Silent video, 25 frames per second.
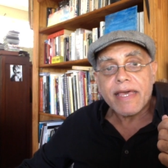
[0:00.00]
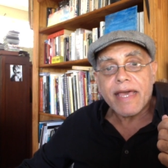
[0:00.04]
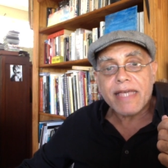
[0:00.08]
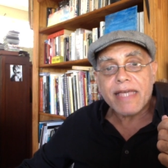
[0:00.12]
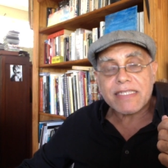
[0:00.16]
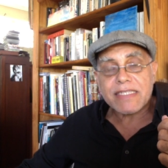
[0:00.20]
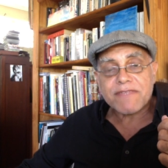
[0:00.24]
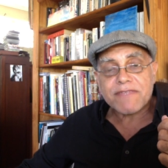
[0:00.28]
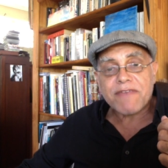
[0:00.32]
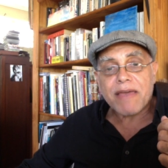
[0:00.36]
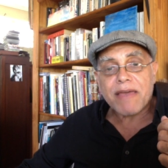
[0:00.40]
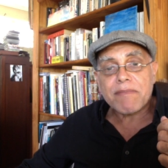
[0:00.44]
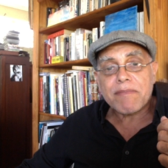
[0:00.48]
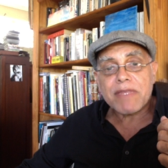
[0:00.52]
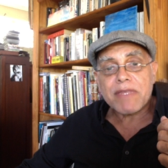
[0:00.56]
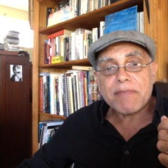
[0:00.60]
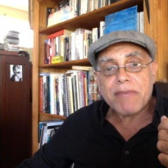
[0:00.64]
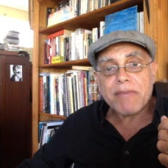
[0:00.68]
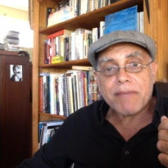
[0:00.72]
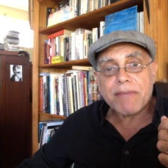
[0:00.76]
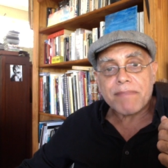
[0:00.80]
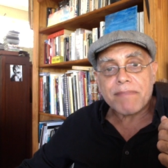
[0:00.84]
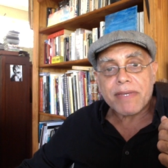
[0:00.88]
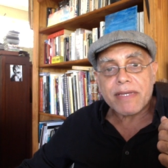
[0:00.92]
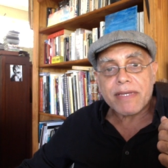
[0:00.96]
as a family
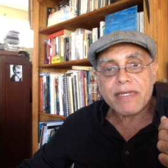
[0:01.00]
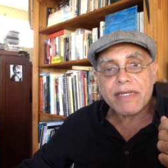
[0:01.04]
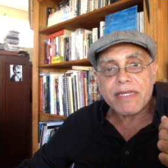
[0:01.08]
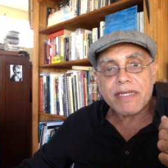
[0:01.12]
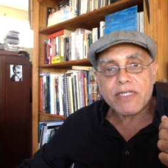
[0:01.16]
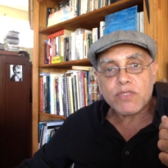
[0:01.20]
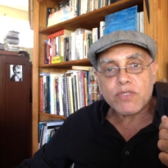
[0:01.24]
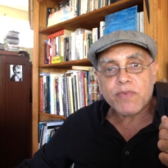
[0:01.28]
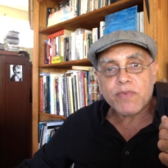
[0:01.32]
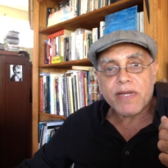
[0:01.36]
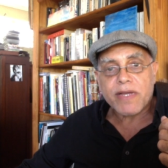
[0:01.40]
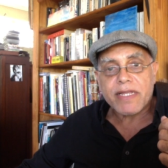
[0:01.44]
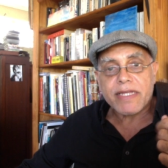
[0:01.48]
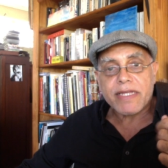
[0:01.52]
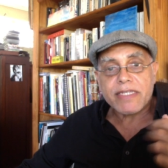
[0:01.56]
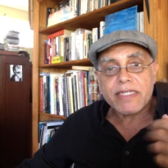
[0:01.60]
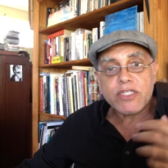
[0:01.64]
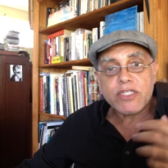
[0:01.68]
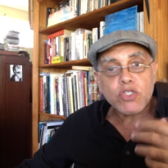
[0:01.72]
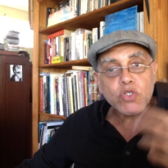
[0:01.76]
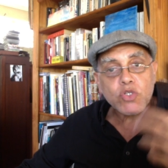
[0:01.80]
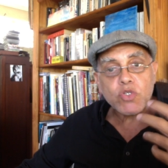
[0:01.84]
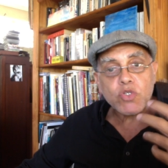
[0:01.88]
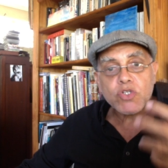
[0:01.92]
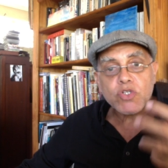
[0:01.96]
member as well, and
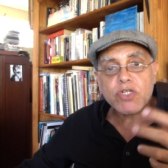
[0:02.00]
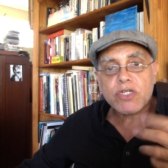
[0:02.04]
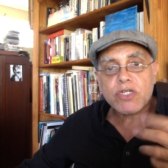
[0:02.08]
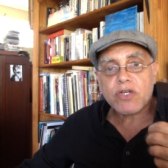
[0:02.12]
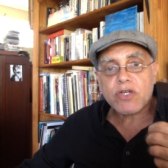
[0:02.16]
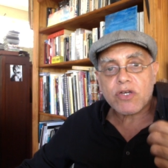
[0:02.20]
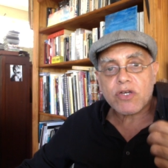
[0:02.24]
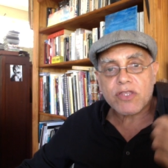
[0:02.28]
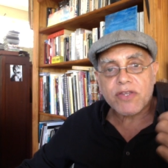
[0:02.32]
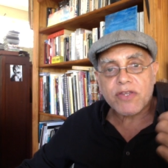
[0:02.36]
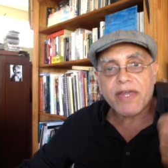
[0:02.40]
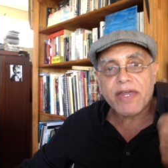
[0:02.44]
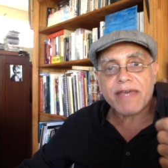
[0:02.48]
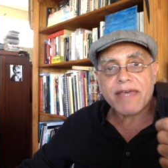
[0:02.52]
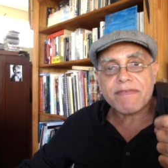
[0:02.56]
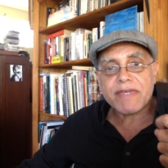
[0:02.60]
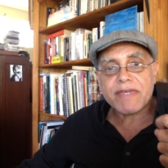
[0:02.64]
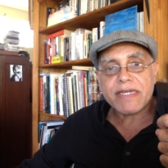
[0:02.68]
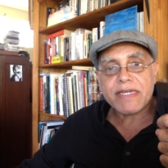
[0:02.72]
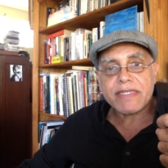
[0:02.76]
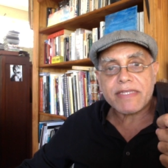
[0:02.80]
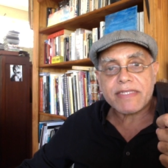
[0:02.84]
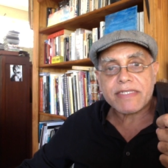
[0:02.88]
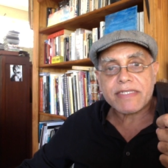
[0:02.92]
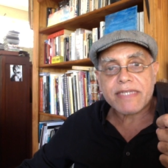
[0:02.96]
his children are
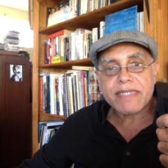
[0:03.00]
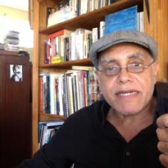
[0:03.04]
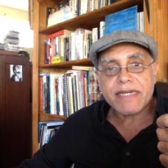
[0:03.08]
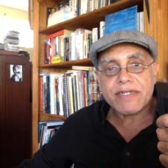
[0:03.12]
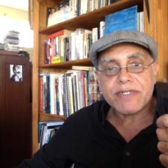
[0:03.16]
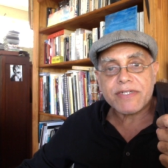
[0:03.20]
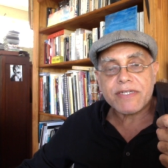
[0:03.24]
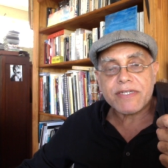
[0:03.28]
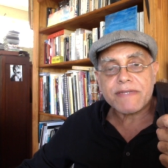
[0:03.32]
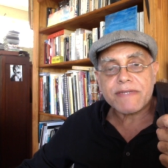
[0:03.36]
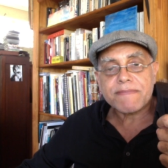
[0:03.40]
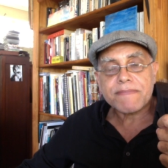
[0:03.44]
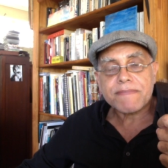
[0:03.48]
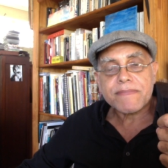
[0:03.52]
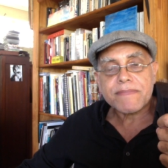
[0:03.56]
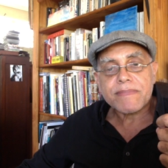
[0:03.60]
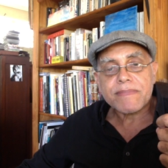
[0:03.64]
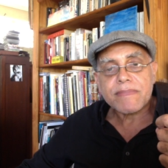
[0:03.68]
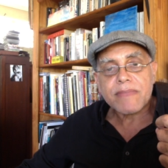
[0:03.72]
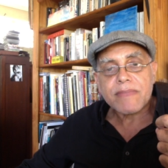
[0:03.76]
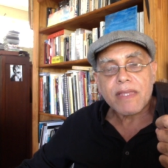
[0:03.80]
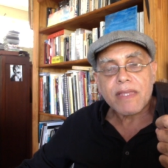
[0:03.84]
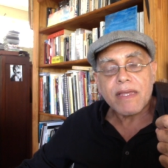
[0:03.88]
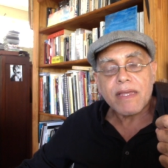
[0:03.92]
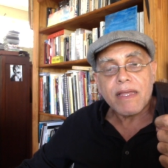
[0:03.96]
thriving in this country.
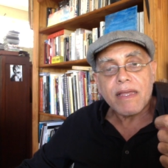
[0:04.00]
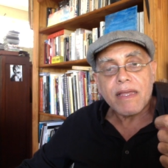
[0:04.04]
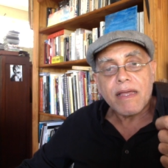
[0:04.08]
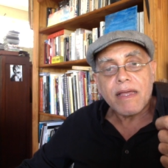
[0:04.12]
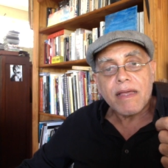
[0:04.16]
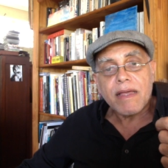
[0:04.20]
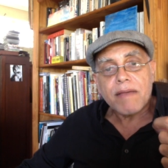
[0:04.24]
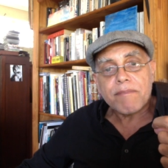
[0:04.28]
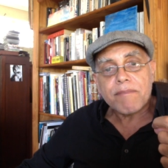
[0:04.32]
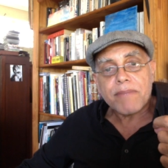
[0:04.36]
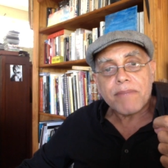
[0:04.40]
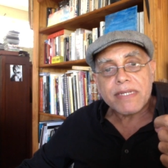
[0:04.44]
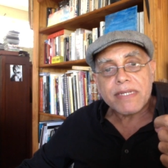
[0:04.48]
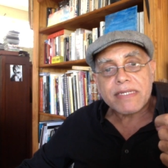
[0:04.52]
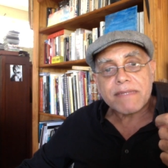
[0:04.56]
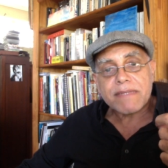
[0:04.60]
But